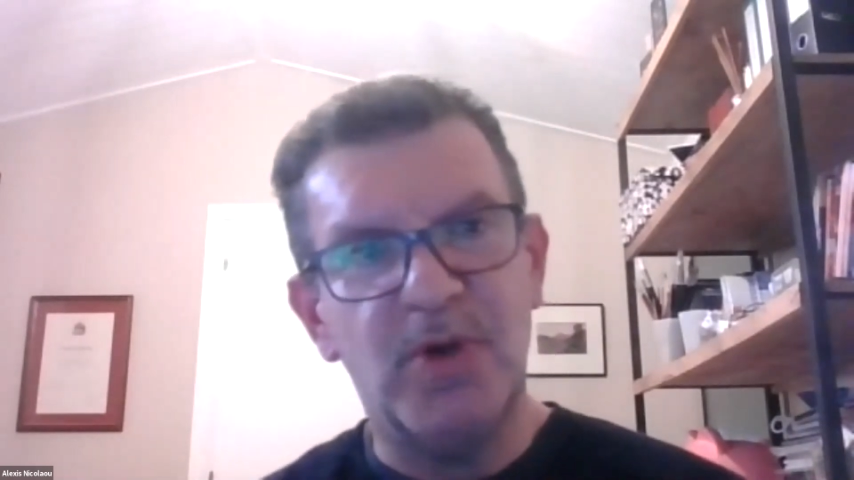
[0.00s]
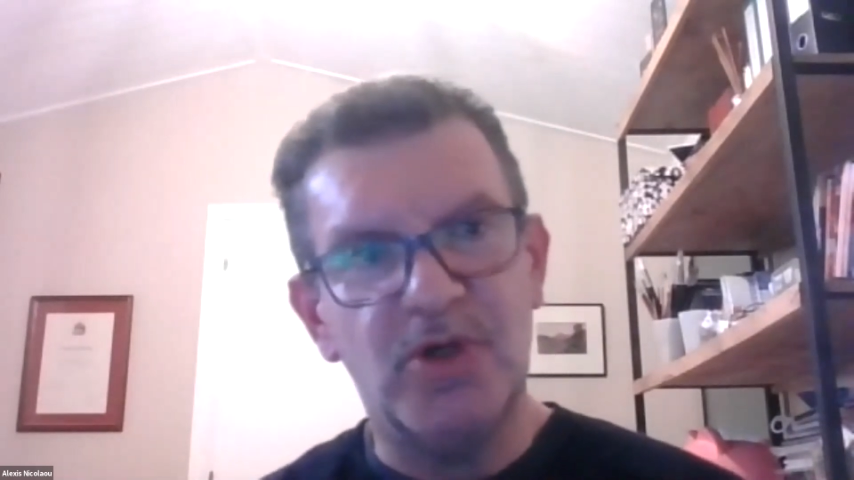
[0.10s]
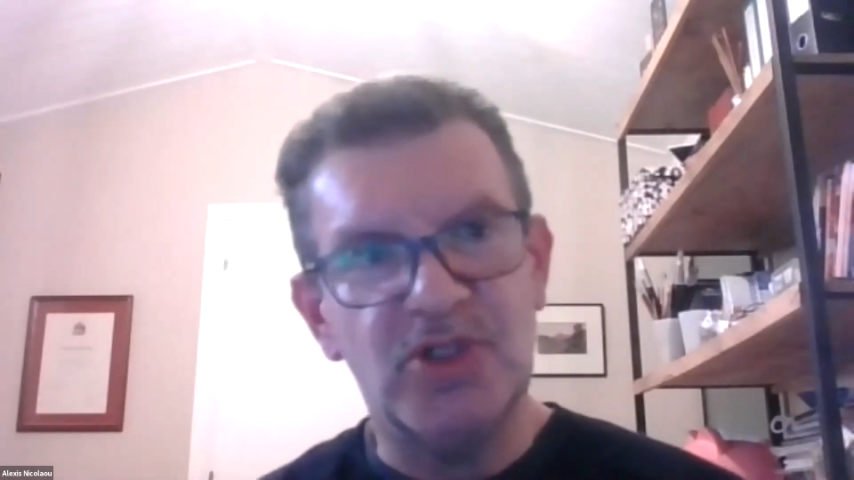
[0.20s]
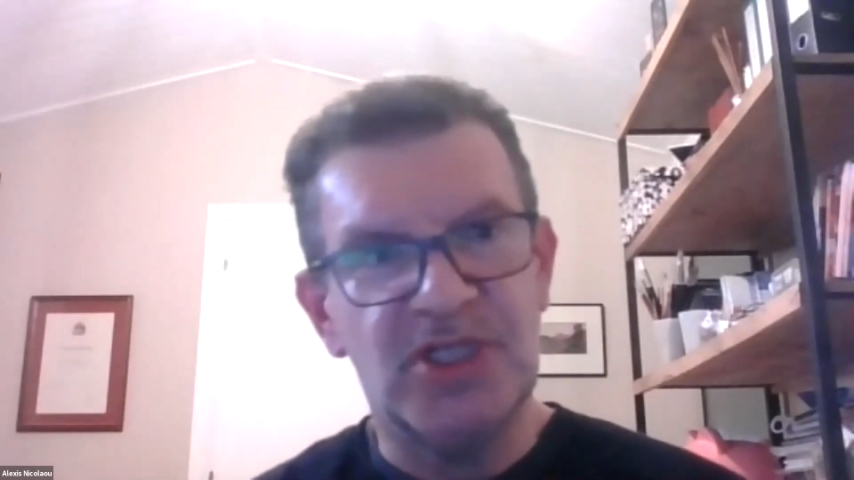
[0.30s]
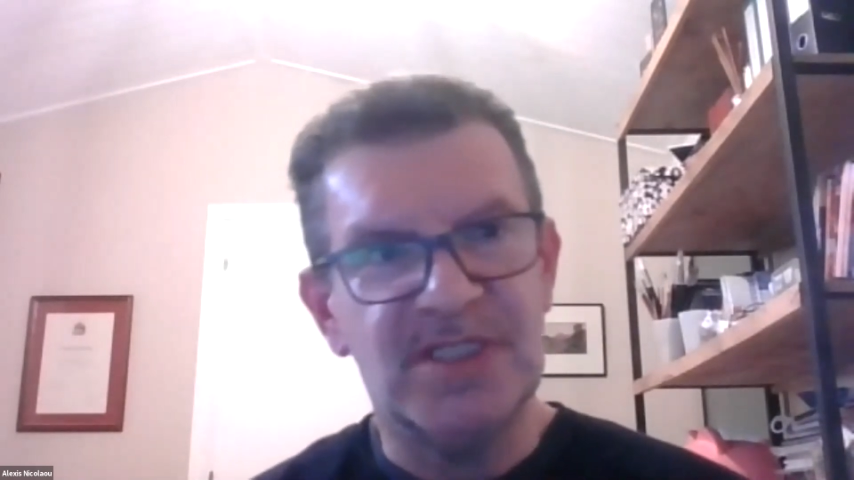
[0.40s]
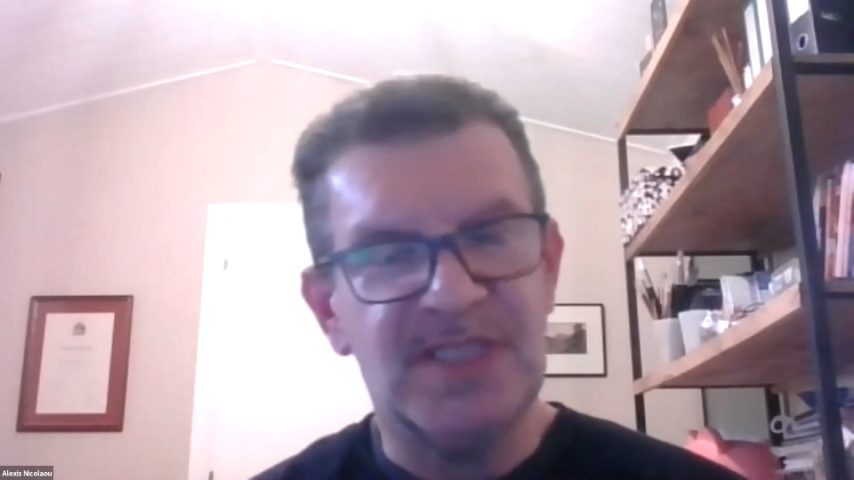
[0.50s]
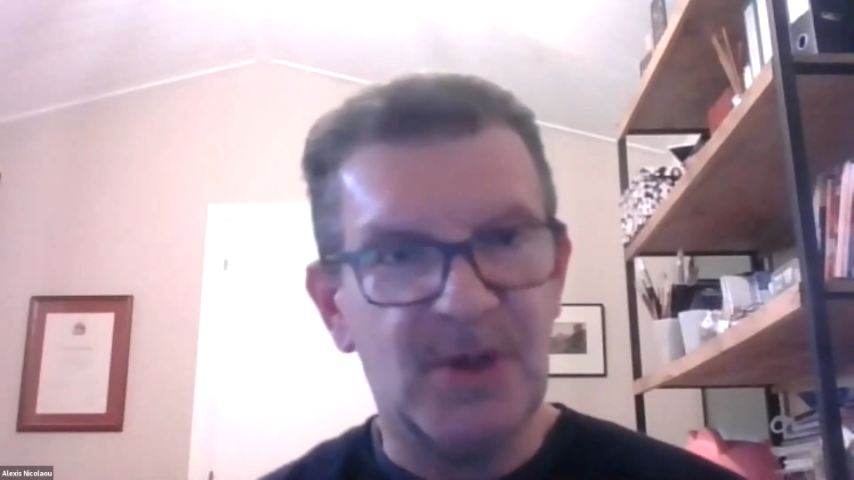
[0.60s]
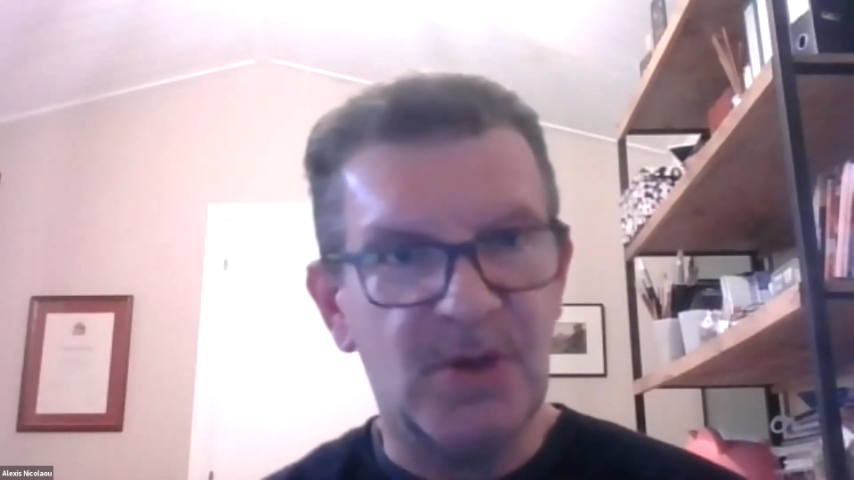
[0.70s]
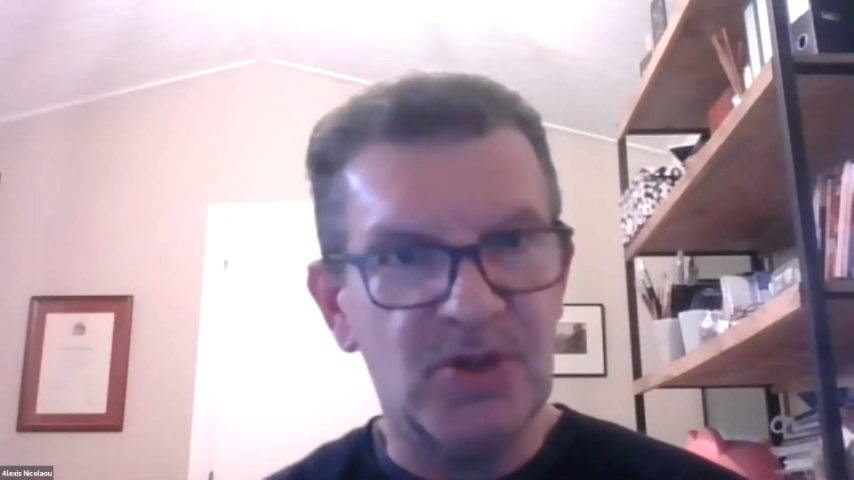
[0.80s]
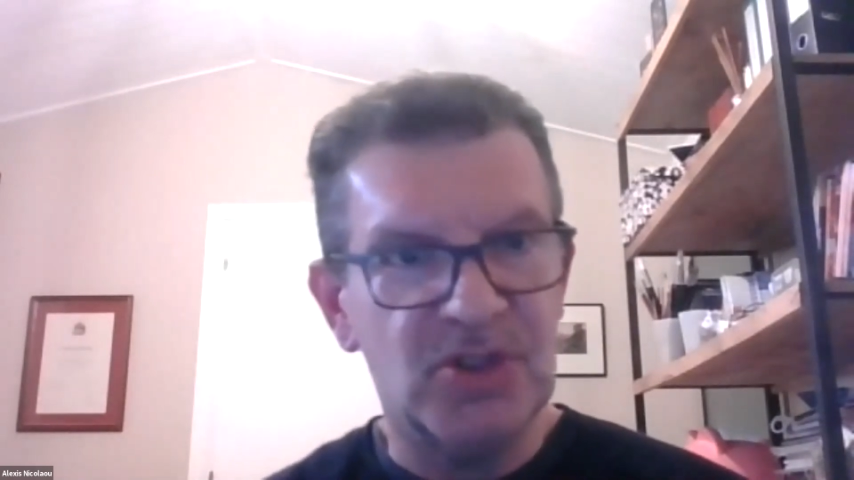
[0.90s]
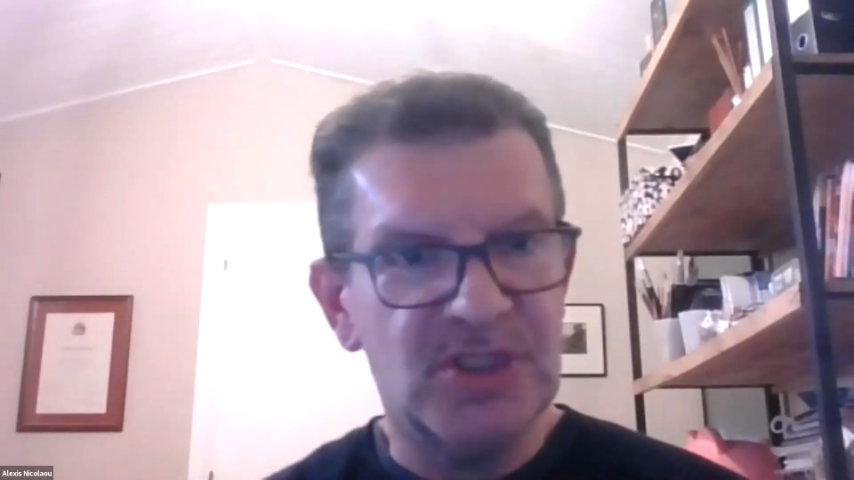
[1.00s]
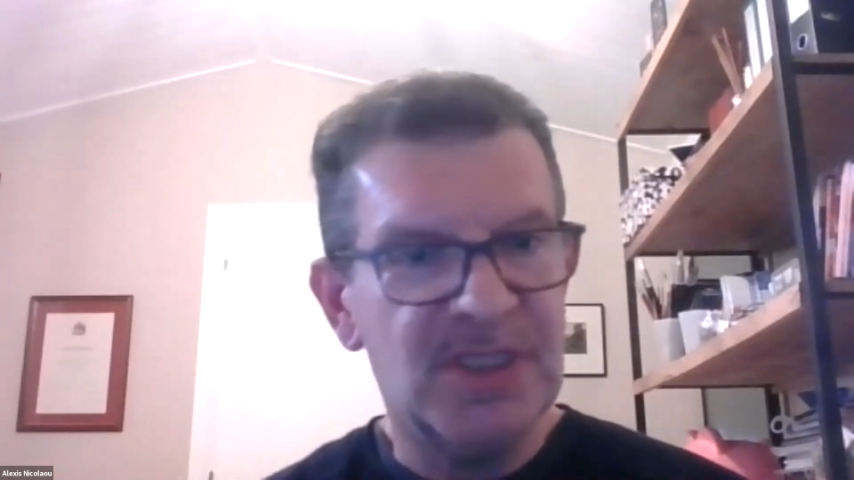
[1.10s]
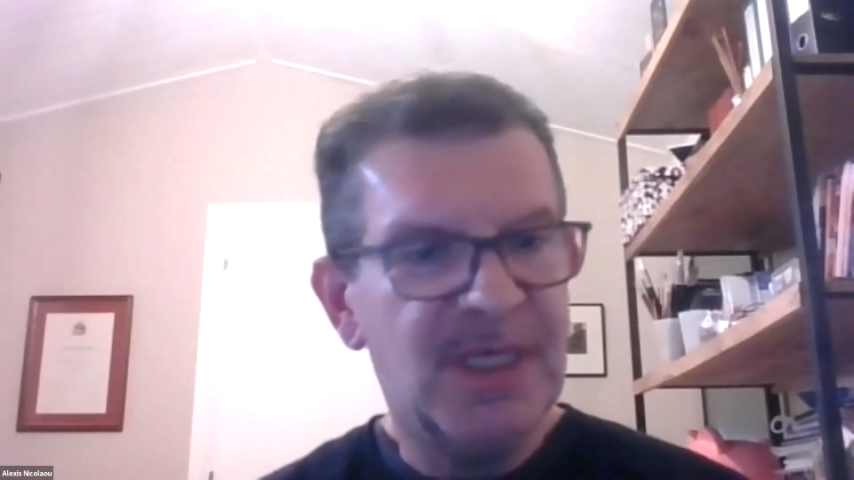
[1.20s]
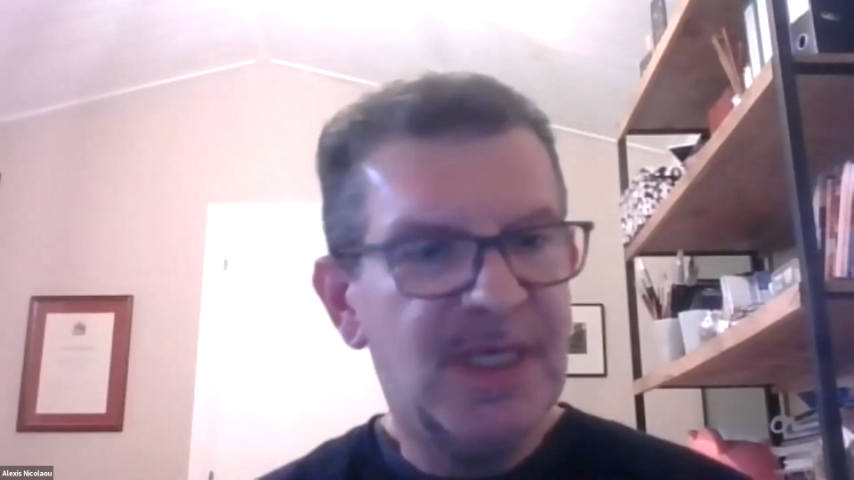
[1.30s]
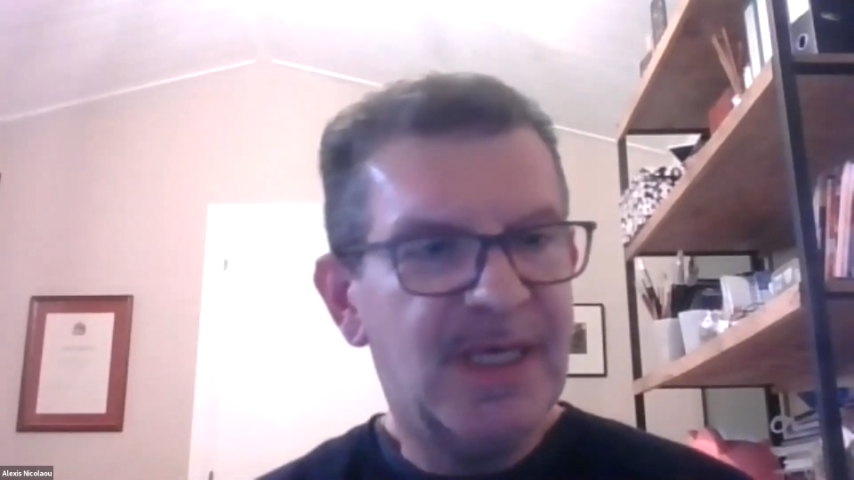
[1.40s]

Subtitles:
blockchain technology.